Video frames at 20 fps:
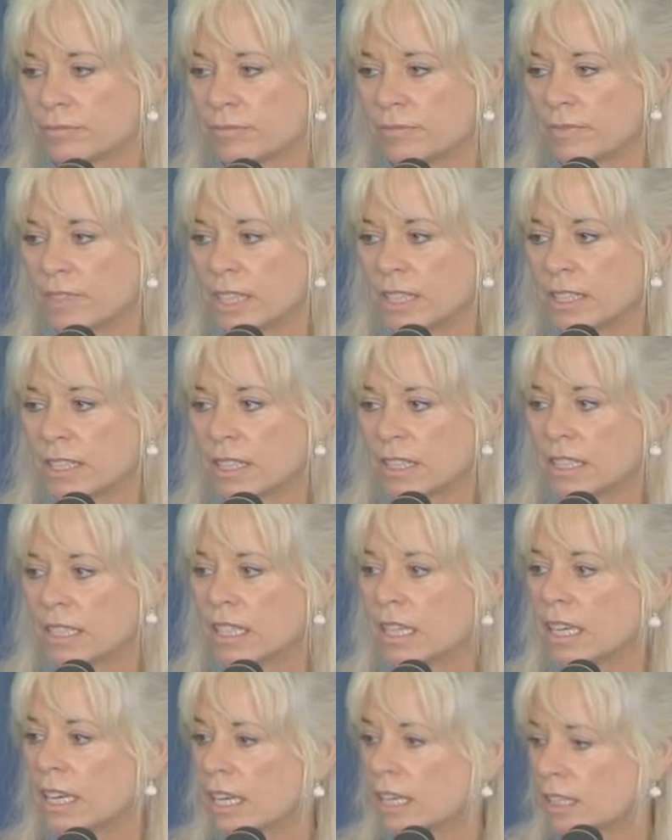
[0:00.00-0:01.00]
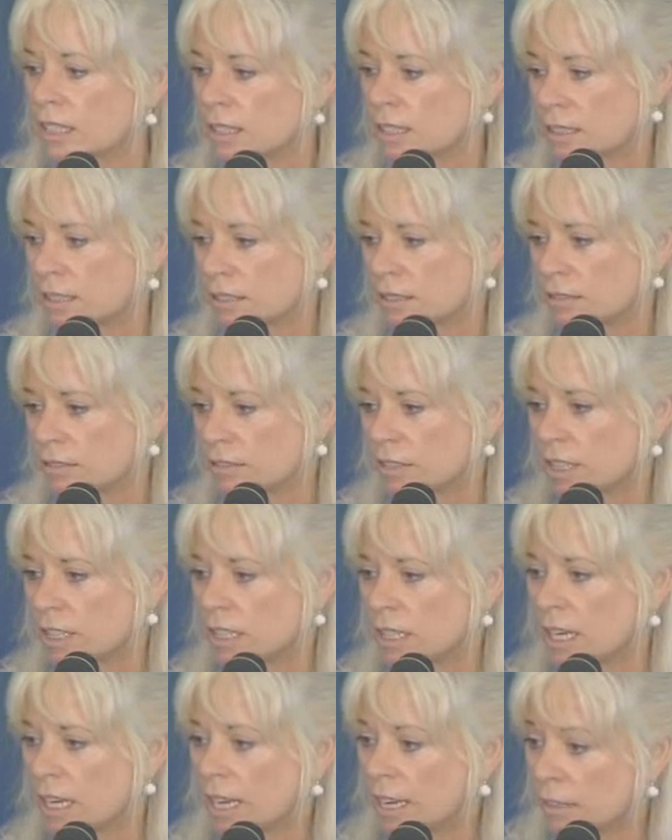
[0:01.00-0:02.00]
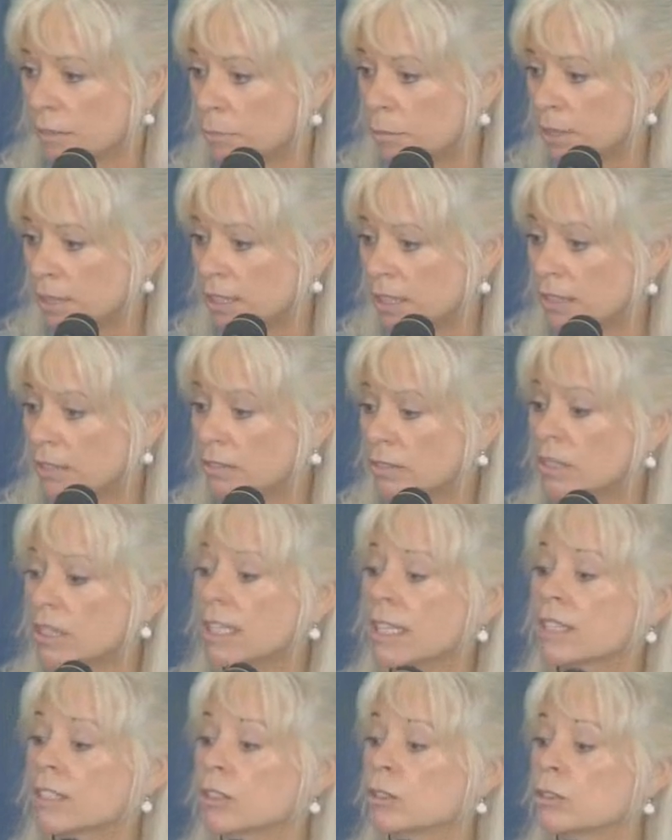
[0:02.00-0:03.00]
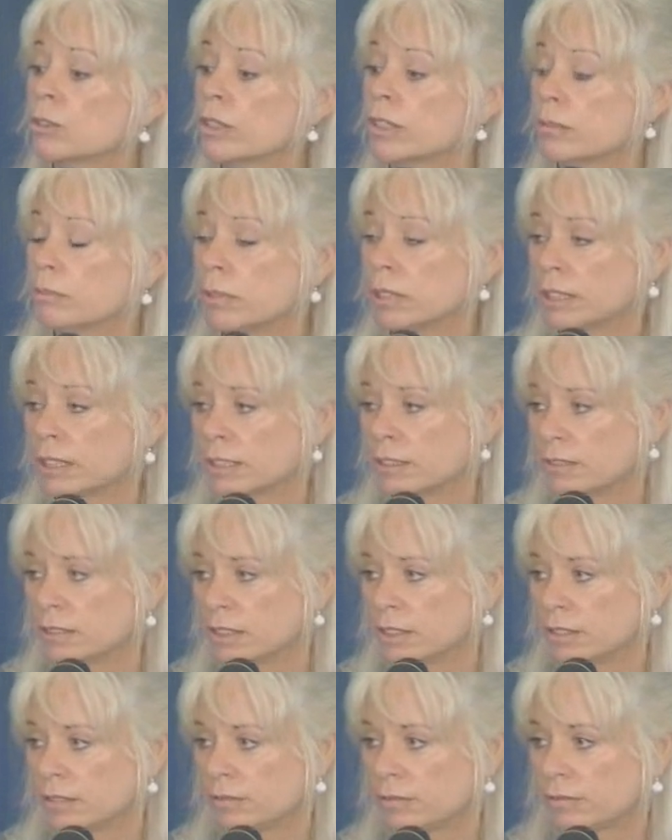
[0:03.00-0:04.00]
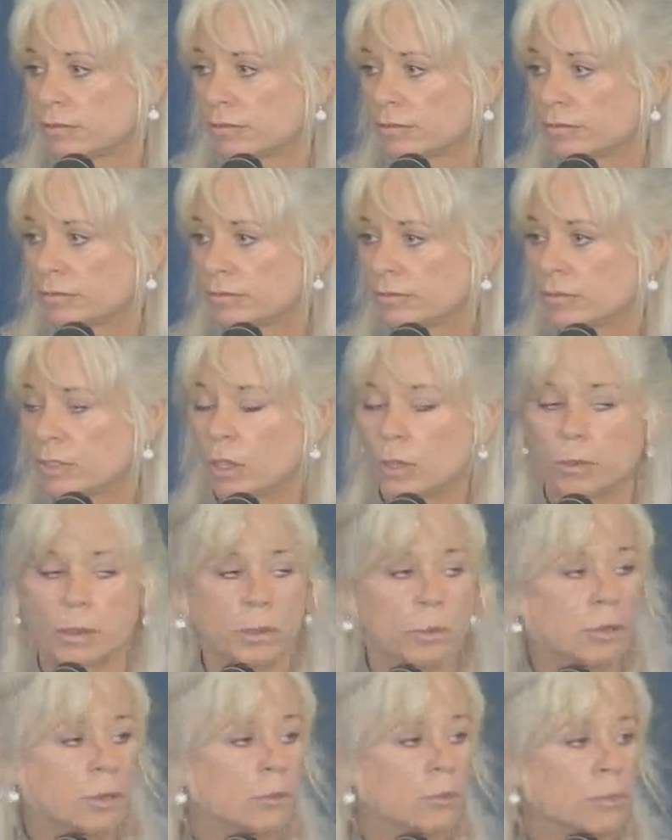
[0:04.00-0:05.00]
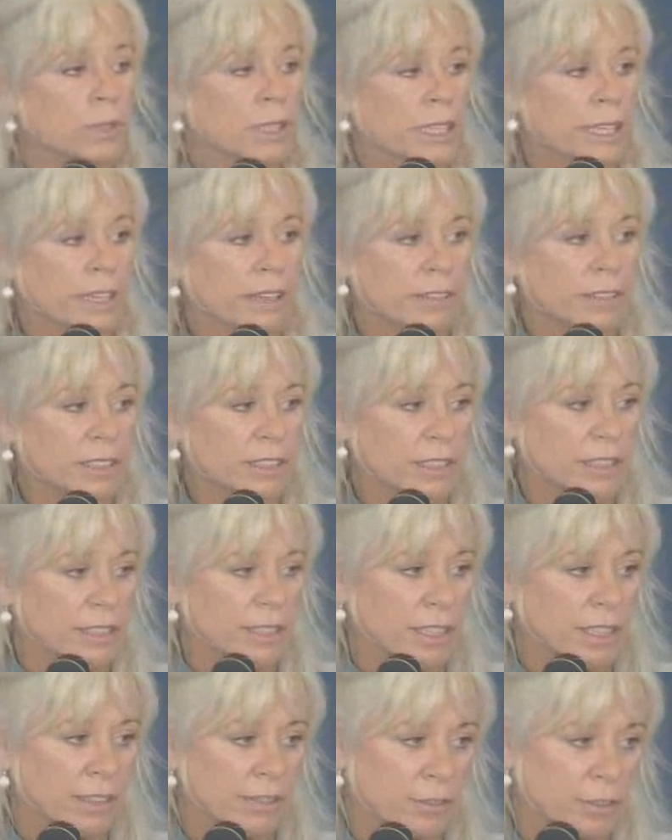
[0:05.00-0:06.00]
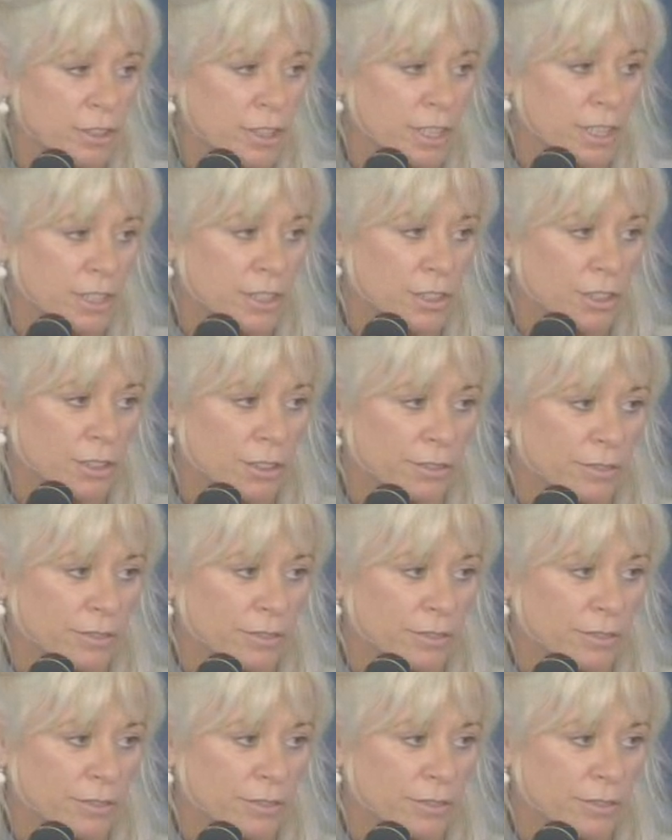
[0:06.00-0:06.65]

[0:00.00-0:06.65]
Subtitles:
That's the task that I've been given and you have been given, or we wouldn't be having this conversation.